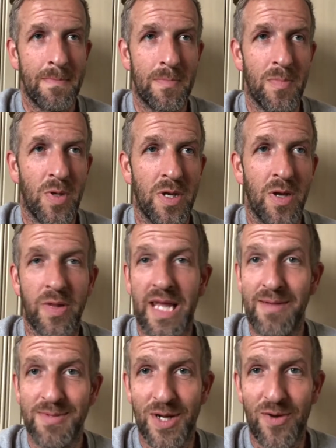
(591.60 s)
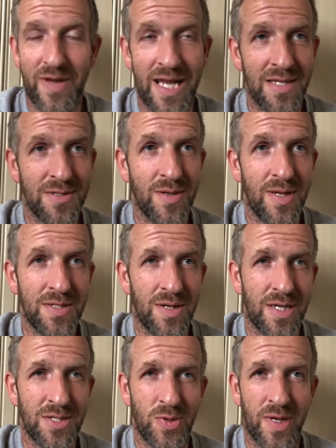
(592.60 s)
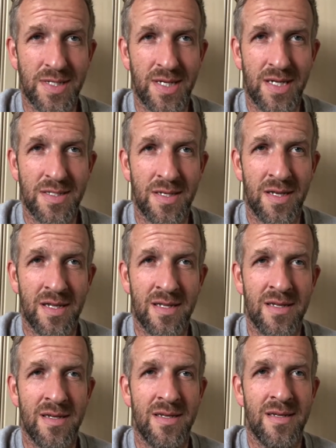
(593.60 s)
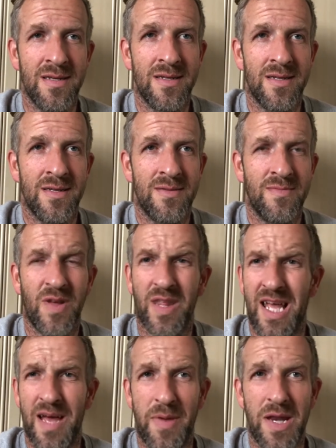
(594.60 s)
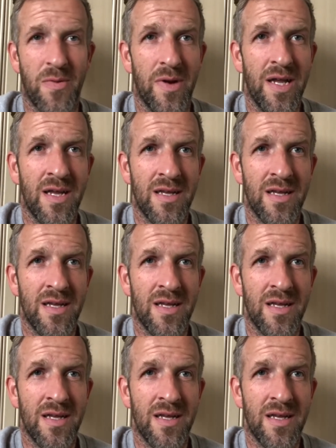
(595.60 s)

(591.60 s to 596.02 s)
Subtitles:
But, the game's not over yet, so let's not get too excited. Well, I am anyway.